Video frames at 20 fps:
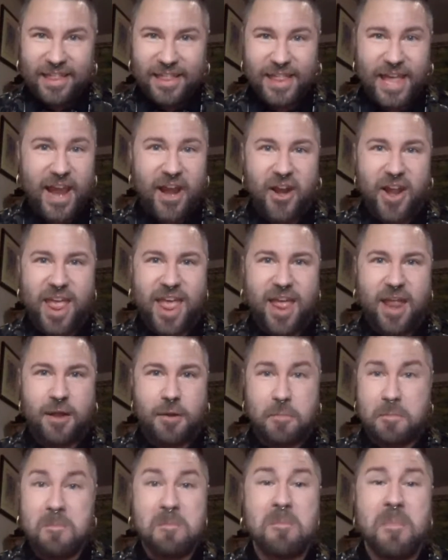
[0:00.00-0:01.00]
they're
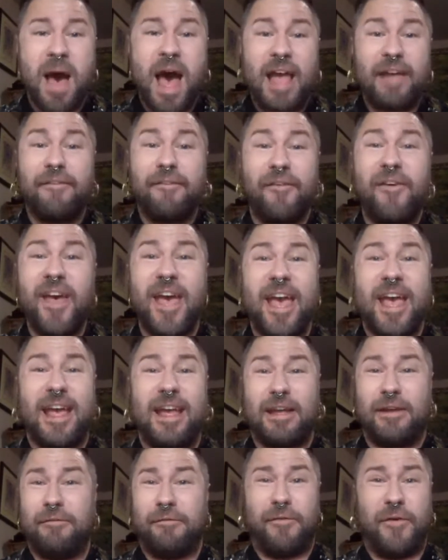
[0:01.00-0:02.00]
in my
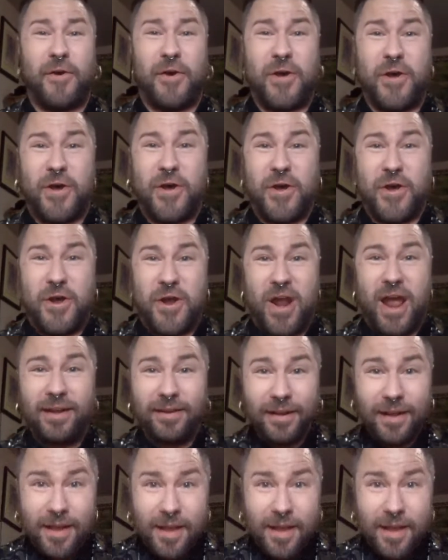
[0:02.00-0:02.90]
favor.